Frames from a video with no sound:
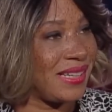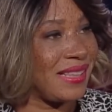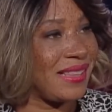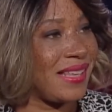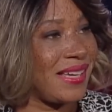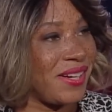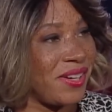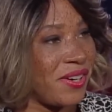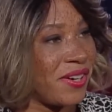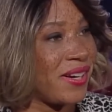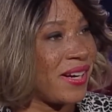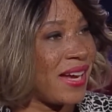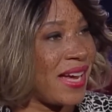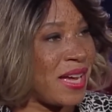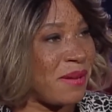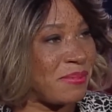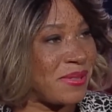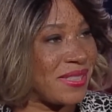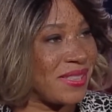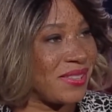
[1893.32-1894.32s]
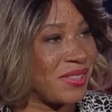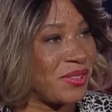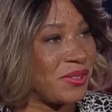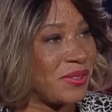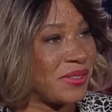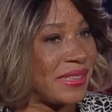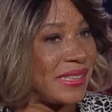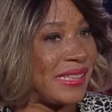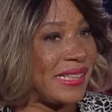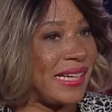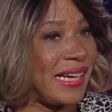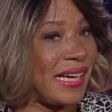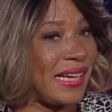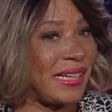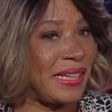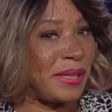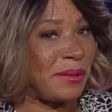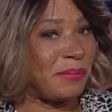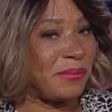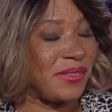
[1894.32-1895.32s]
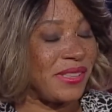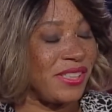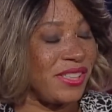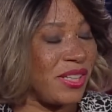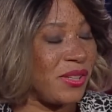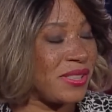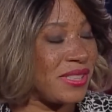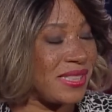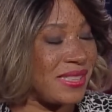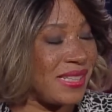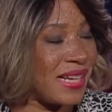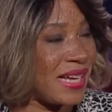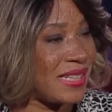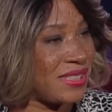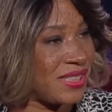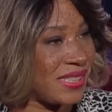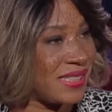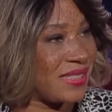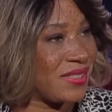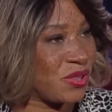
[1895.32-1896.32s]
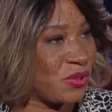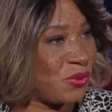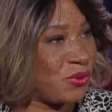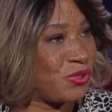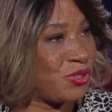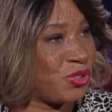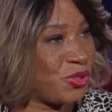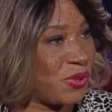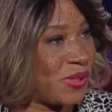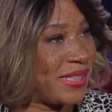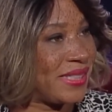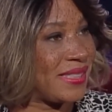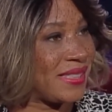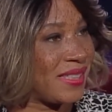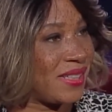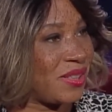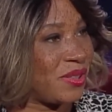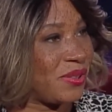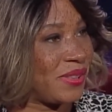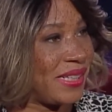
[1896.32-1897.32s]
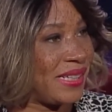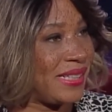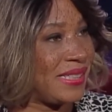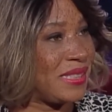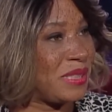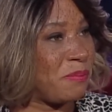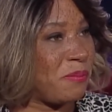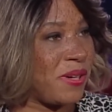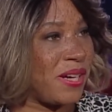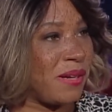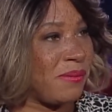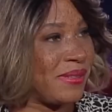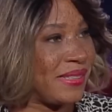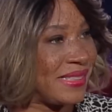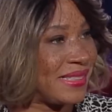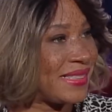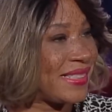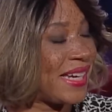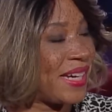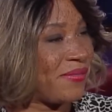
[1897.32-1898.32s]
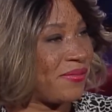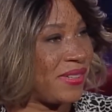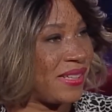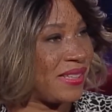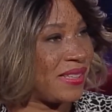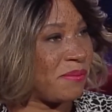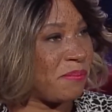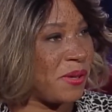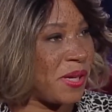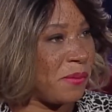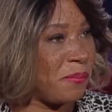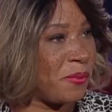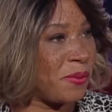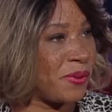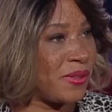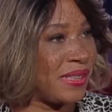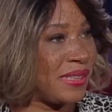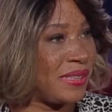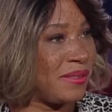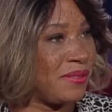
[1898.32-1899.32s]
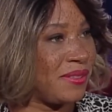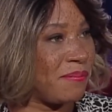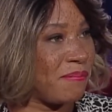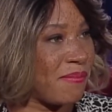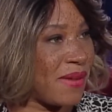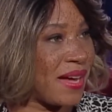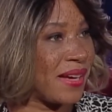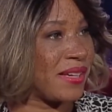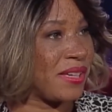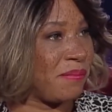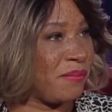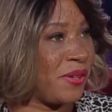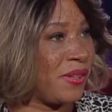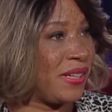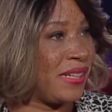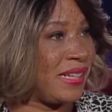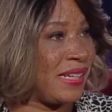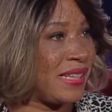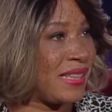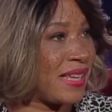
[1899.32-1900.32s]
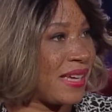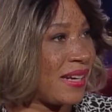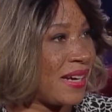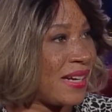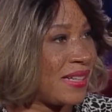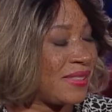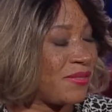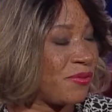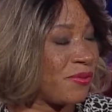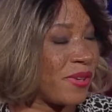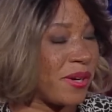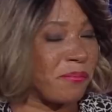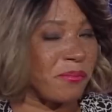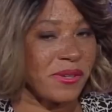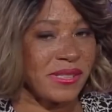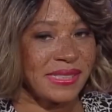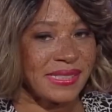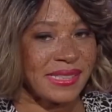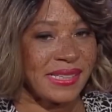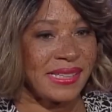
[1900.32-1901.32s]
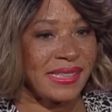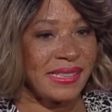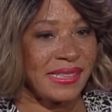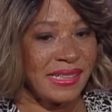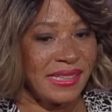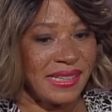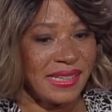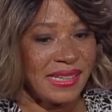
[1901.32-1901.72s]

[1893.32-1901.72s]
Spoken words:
They are, absolutely. You know, it's not just school choice, though. It's public safety. The people in my community that I represent,